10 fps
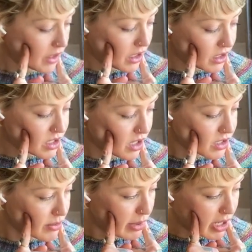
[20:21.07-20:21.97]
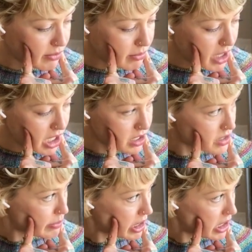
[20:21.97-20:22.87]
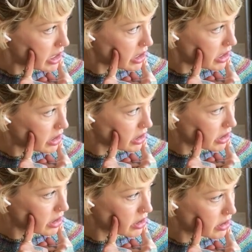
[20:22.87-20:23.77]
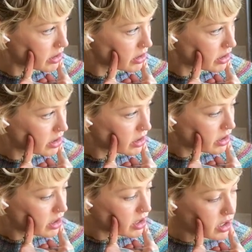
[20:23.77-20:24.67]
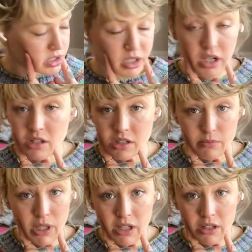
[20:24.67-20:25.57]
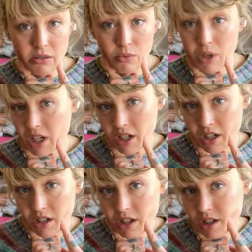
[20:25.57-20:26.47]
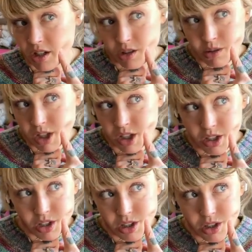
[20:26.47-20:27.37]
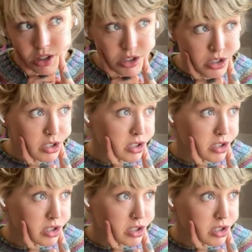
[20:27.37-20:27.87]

I talked about my spinning. I talked about where to do it.